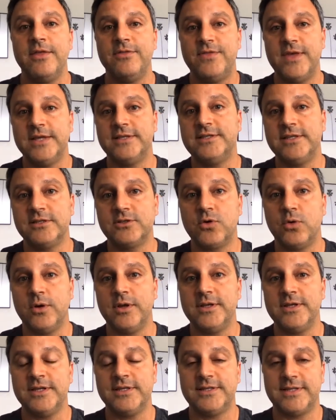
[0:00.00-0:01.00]
This is
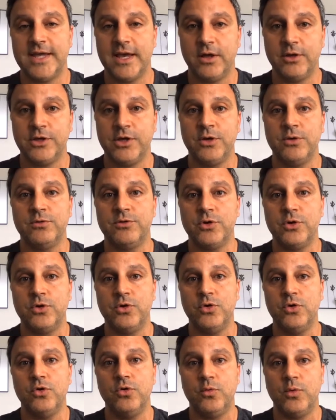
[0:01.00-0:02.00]
going to tell you the
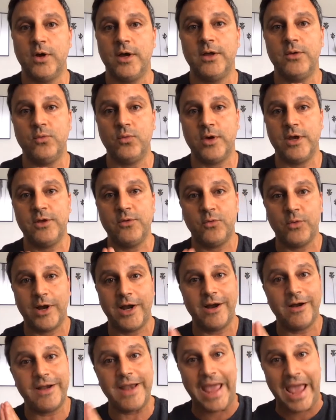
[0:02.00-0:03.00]
who, what, when,
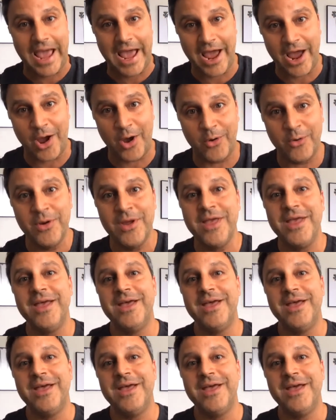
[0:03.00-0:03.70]
where, and how